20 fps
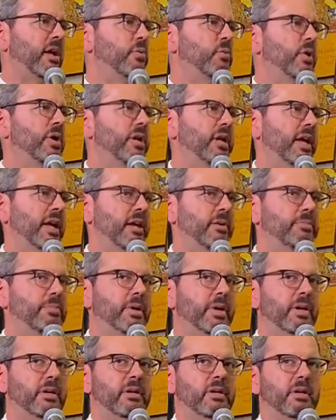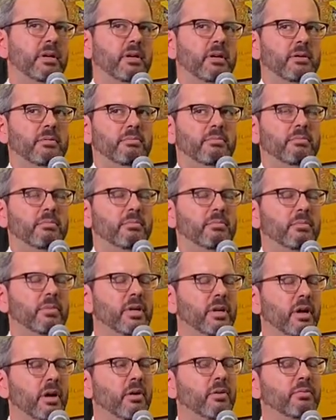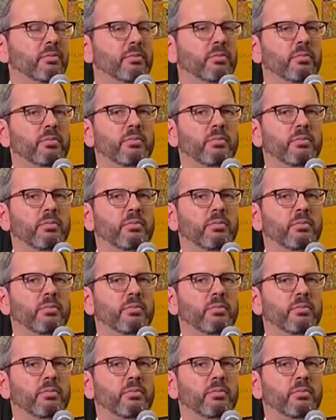down one day, but, you know,